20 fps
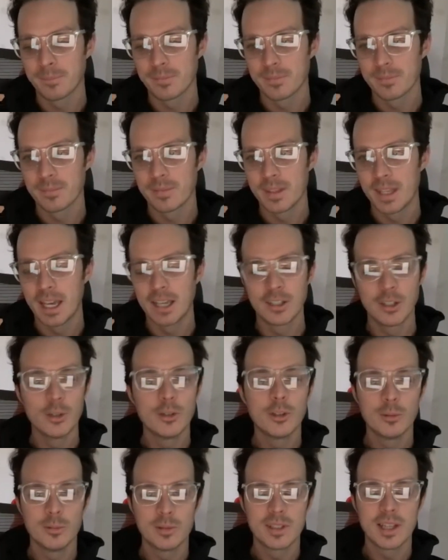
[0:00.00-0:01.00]
yeah,
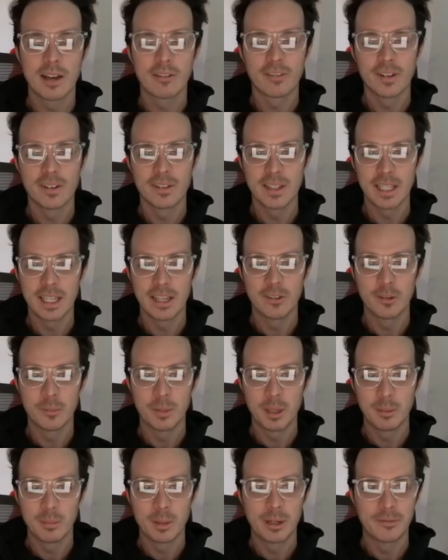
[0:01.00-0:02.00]
YouTube's definitely given me
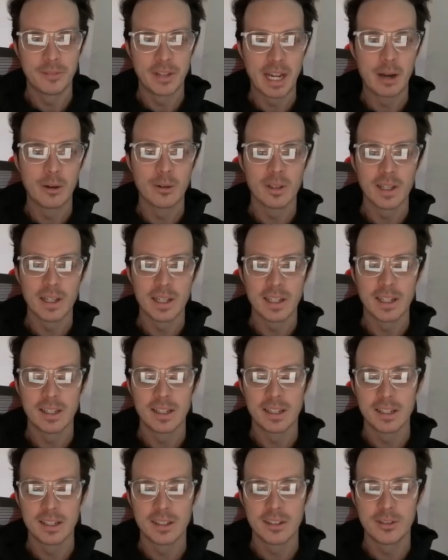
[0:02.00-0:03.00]
a bit of an outlet
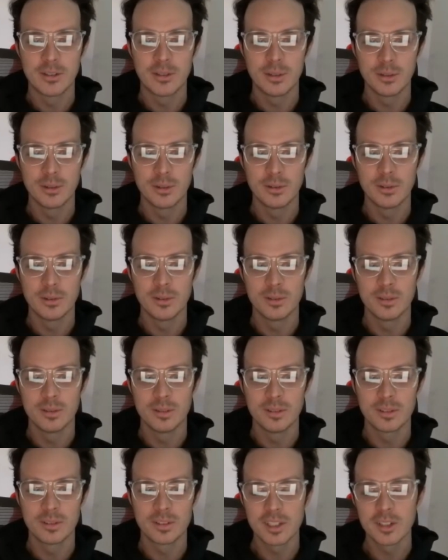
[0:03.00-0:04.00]
to
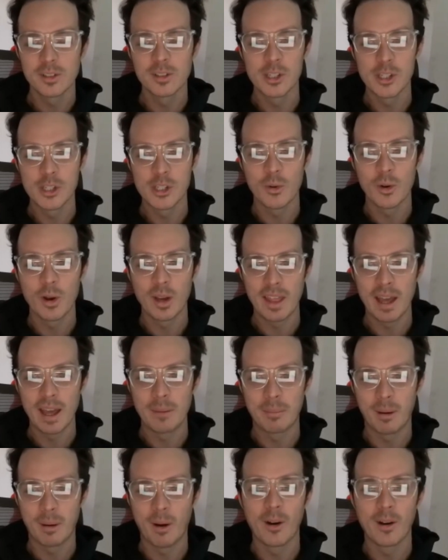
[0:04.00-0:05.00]
still enjoy that
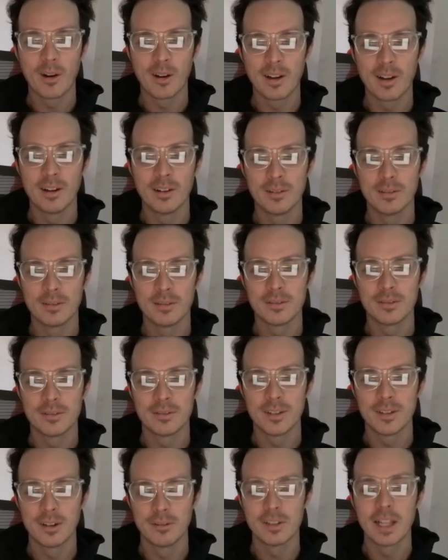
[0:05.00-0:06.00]
part of
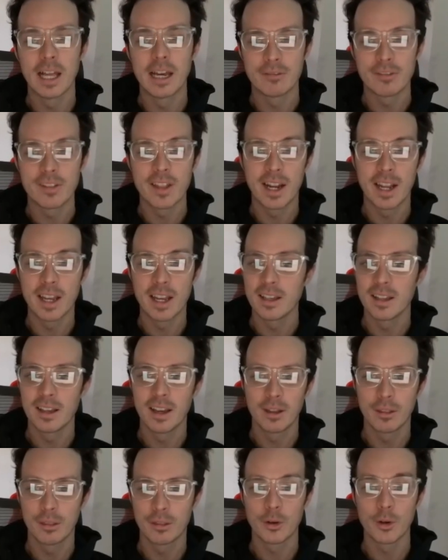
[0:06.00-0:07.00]
life that I
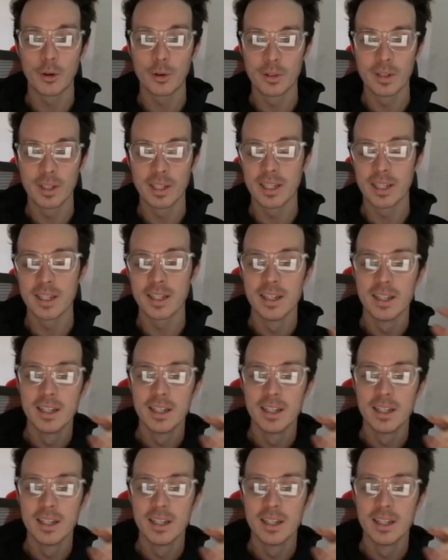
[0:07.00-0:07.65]
thoroughly